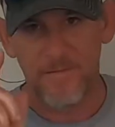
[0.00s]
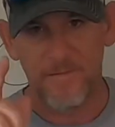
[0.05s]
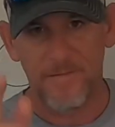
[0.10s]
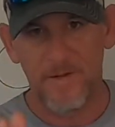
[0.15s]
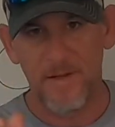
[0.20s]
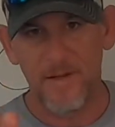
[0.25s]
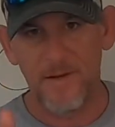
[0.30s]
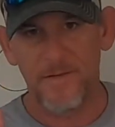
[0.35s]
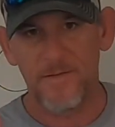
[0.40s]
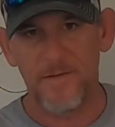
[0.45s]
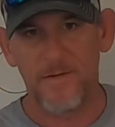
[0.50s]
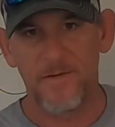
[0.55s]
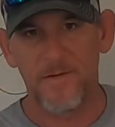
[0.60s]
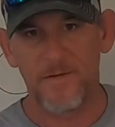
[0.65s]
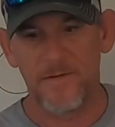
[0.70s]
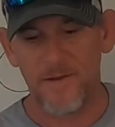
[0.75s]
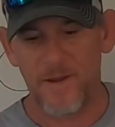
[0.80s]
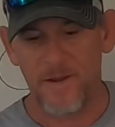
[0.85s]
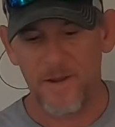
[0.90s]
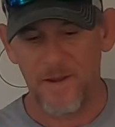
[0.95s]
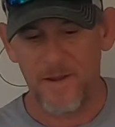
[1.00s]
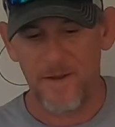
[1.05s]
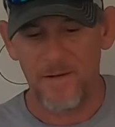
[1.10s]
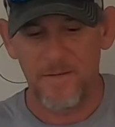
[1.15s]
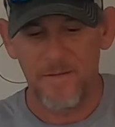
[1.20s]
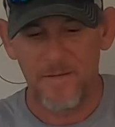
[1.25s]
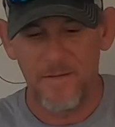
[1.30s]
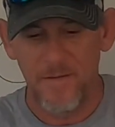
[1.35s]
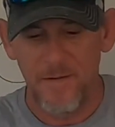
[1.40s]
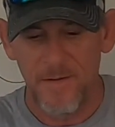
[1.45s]
these are the ticket.
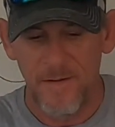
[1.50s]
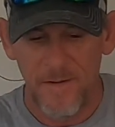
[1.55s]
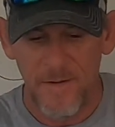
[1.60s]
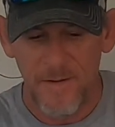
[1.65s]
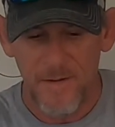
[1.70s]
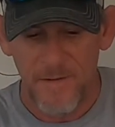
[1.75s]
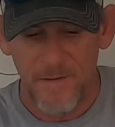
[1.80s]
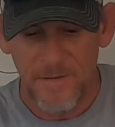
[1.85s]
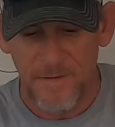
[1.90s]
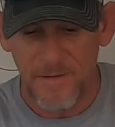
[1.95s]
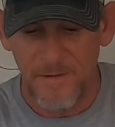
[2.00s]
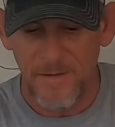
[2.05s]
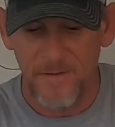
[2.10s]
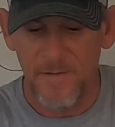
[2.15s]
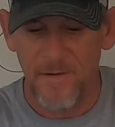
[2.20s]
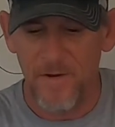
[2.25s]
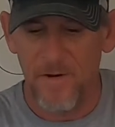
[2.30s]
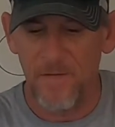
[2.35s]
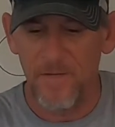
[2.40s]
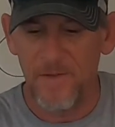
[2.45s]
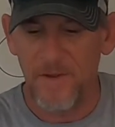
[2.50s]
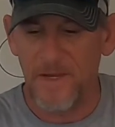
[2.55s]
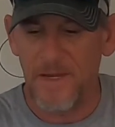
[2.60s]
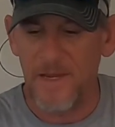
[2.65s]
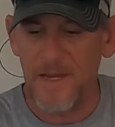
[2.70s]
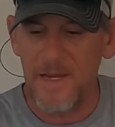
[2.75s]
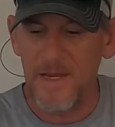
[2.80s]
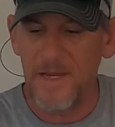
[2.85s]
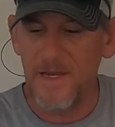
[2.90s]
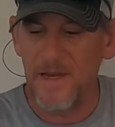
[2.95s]
These are the
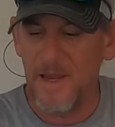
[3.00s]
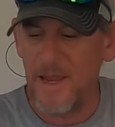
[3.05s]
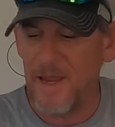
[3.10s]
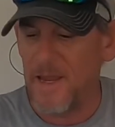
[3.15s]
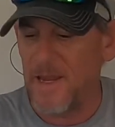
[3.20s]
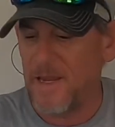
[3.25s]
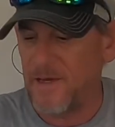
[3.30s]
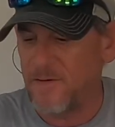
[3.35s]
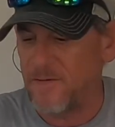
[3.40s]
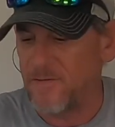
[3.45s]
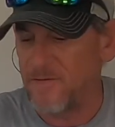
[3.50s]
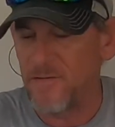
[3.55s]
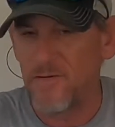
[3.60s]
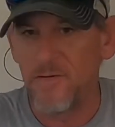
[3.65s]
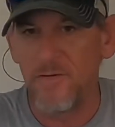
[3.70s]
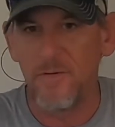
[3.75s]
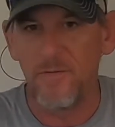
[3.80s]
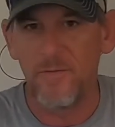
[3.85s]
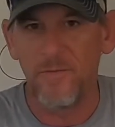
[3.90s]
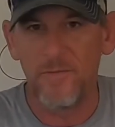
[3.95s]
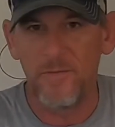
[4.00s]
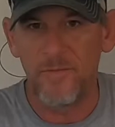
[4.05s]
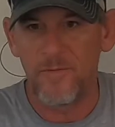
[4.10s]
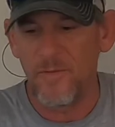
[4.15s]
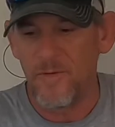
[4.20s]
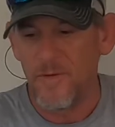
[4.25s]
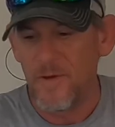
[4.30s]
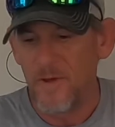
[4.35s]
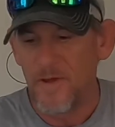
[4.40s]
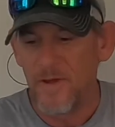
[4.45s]
Keen H2s.
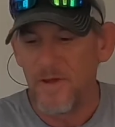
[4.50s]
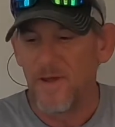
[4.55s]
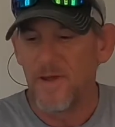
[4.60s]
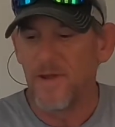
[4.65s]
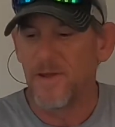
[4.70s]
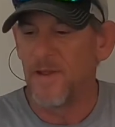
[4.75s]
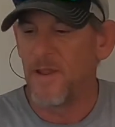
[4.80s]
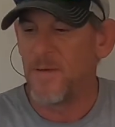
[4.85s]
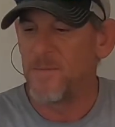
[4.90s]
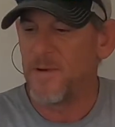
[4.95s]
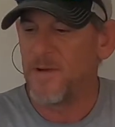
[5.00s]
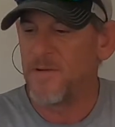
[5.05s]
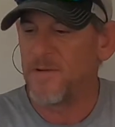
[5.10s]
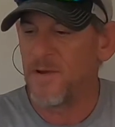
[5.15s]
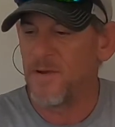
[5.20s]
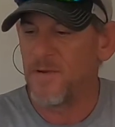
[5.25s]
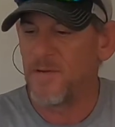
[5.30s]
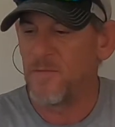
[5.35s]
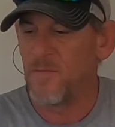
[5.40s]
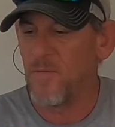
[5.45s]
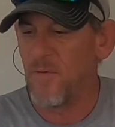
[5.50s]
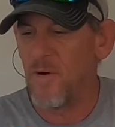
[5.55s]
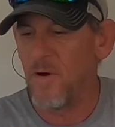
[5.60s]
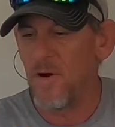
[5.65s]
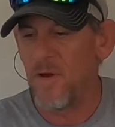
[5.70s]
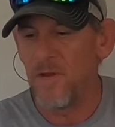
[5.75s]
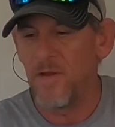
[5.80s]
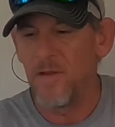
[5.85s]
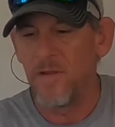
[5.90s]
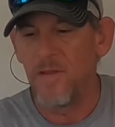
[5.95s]
And let me tell you
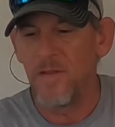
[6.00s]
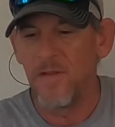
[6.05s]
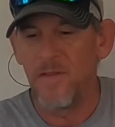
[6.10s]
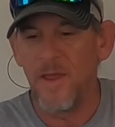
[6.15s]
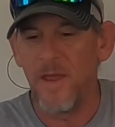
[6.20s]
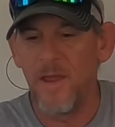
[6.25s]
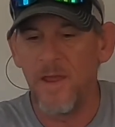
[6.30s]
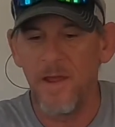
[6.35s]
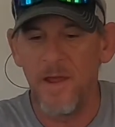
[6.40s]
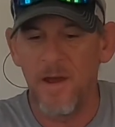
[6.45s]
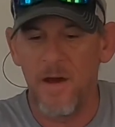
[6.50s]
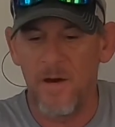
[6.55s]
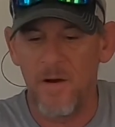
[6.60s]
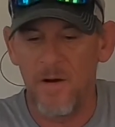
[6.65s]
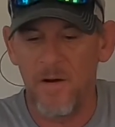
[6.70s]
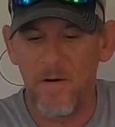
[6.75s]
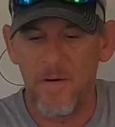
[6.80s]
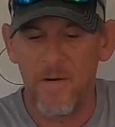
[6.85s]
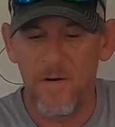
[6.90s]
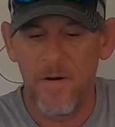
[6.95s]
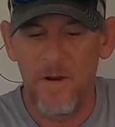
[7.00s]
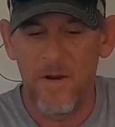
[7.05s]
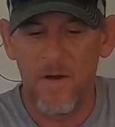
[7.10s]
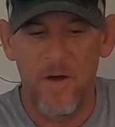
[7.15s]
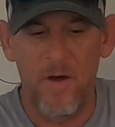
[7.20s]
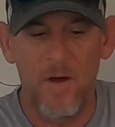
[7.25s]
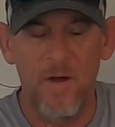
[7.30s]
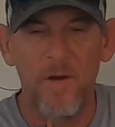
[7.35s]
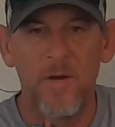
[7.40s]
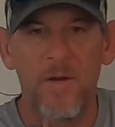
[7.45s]
what, they are
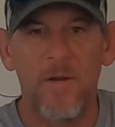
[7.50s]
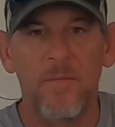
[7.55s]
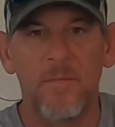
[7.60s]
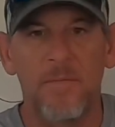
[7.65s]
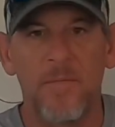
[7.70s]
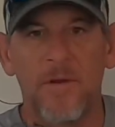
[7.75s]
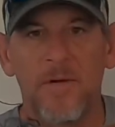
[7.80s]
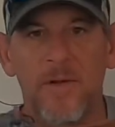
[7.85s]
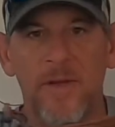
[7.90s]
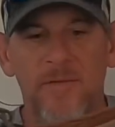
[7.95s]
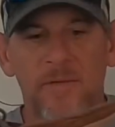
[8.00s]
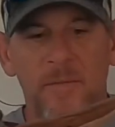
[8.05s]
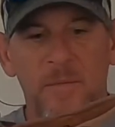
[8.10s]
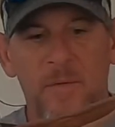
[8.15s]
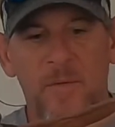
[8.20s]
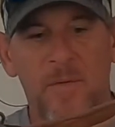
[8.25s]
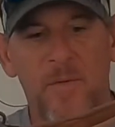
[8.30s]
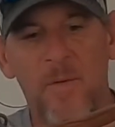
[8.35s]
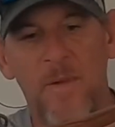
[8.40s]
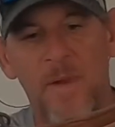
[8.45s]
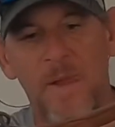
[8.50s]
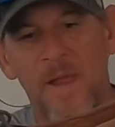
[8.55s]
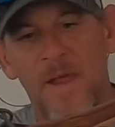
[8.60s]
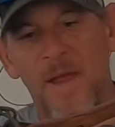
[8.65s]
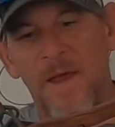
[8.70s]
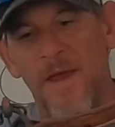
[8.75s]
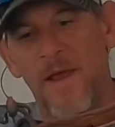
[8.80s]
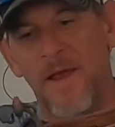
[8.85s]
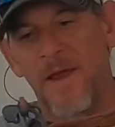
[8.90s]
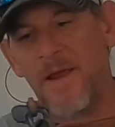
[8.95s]
unbelievable.
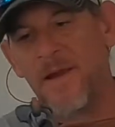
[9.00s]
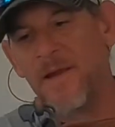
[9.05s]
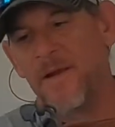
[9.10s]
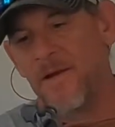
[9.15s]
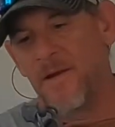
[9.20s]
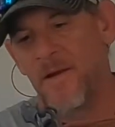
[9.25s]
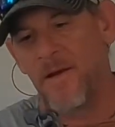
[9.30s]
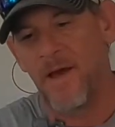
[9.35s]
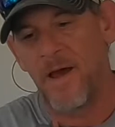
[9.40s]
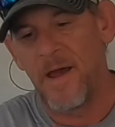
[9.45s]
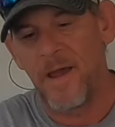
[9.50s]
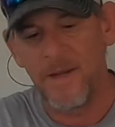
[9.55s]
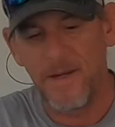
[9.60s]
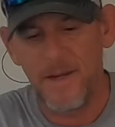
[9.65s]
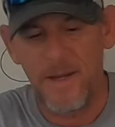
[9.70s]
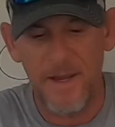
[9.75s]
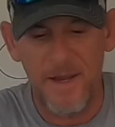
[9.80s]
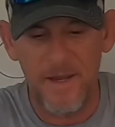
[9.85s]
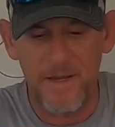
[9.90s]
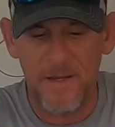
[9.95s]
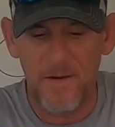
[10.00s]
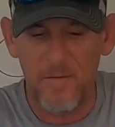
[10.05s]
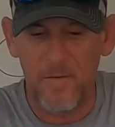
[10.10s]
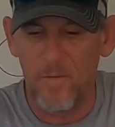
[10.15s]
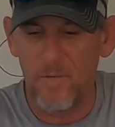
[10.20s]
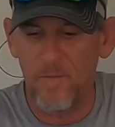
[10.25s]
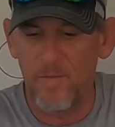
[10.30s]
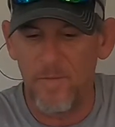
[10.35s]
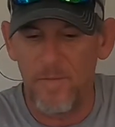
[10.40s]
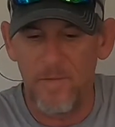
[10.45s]
And I can't get
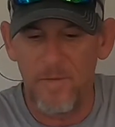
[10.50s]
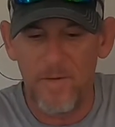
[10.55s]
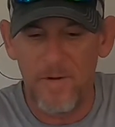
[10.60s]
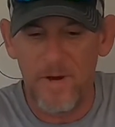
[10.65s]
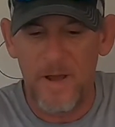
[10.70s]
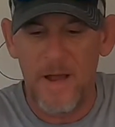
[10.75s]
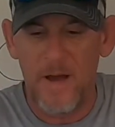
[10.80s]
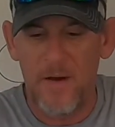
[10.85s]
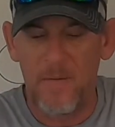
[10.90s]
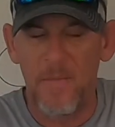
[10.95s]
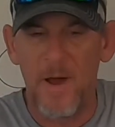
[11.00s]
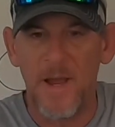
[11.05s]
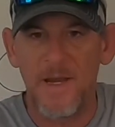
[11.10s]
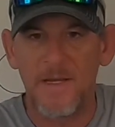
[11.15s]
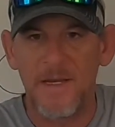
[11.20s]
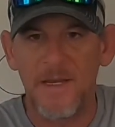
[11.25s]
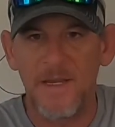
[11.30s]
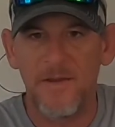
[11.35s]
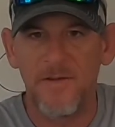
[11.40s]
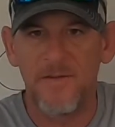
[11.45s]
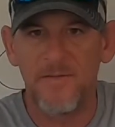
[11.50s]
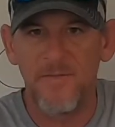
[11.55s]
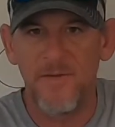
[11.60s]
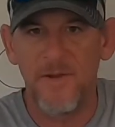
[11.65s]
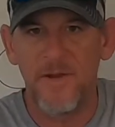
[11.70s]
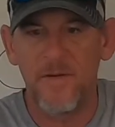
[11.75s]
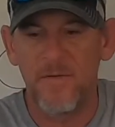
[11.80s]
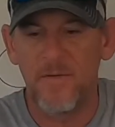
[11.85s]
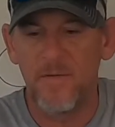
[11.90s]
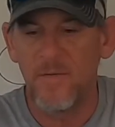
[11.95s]
over how my knees
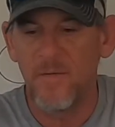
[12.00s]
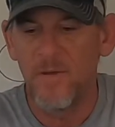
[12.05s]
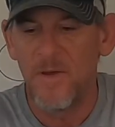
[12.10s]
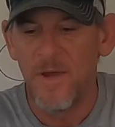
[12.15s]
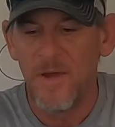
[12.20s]
feel